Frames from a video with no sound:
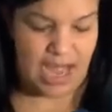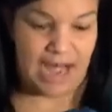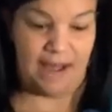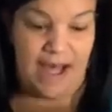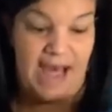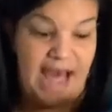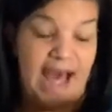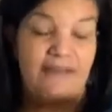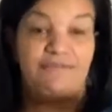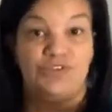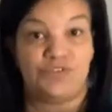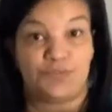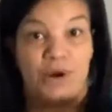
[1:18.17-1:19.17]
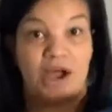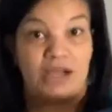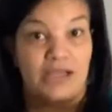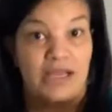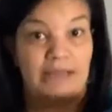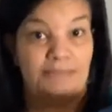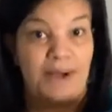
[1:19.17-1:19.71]
I have used
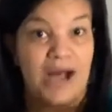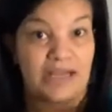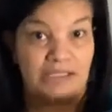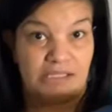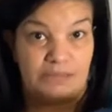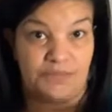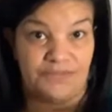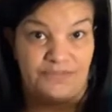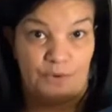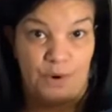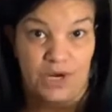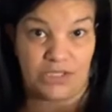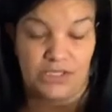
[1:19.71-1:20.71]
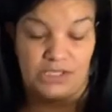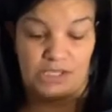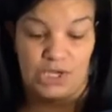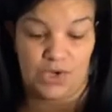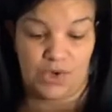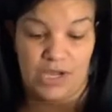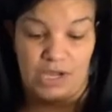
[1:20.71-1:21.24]
epoxy before,
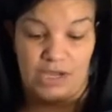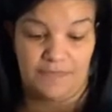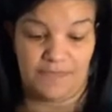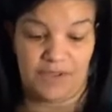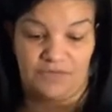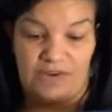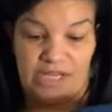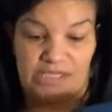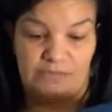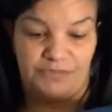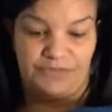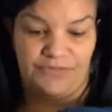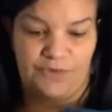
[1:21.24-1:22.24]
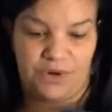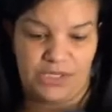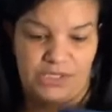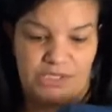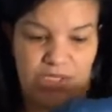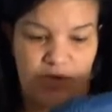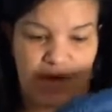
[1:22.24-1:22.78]
so and resin before,
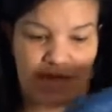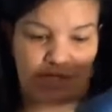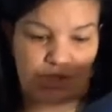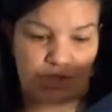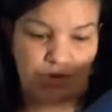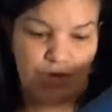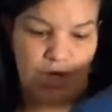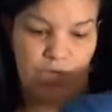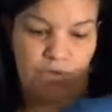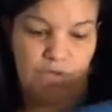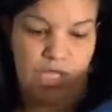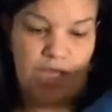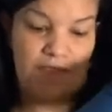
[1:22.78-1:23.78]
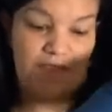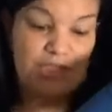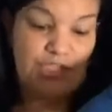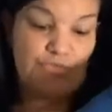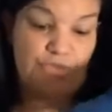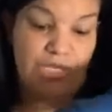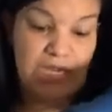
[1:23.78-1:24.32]
so I do know that
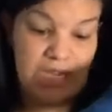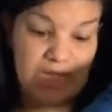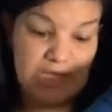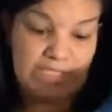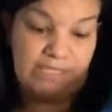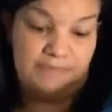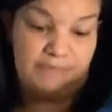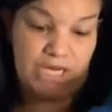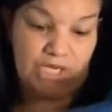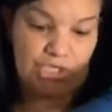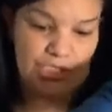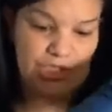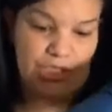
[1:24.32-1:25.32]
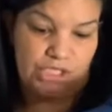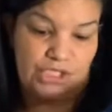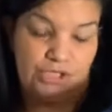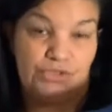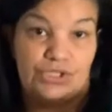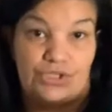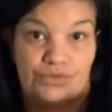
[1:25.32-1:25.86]
you need to make sure that
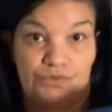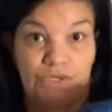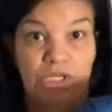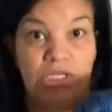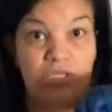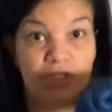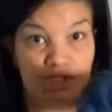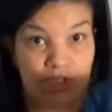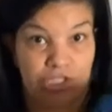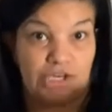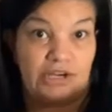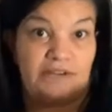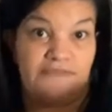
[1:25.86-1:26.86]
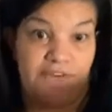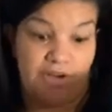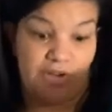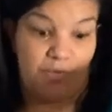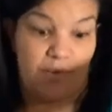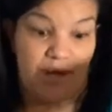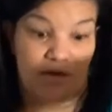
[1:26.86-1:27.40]
you do stir it very
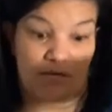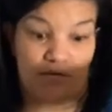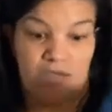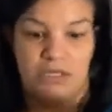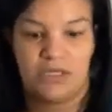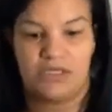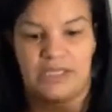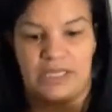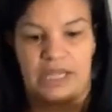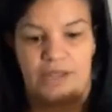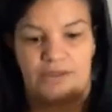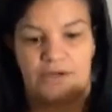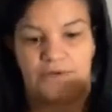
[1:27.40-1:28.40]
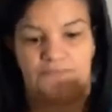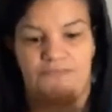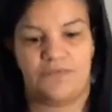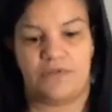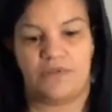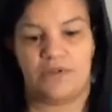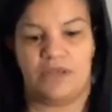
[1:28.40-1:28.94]
well together
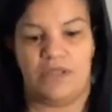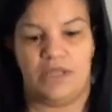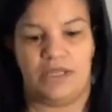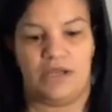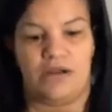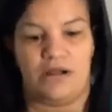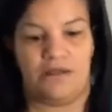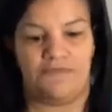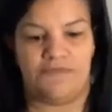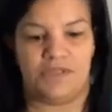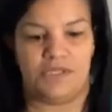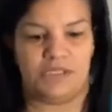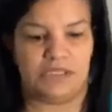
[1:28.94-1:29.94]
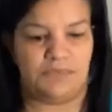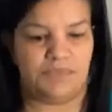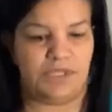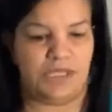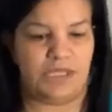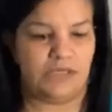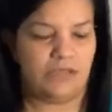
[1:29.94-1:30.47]
and then get it off the tip
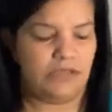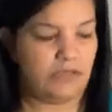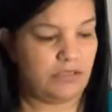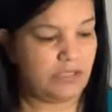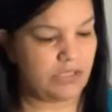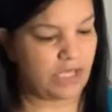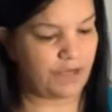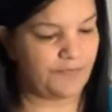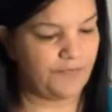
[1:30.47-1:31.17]
thing. So